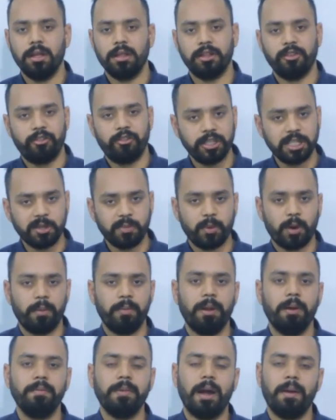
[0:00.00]
The first
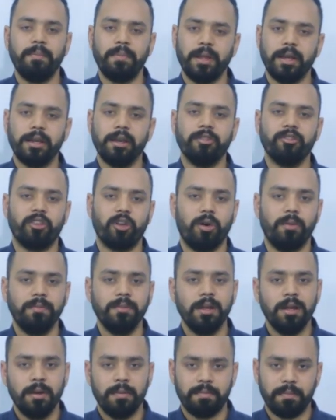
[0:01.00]
problem I'm taking
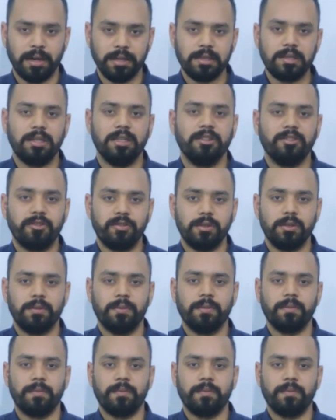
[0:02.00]
from mass transfer.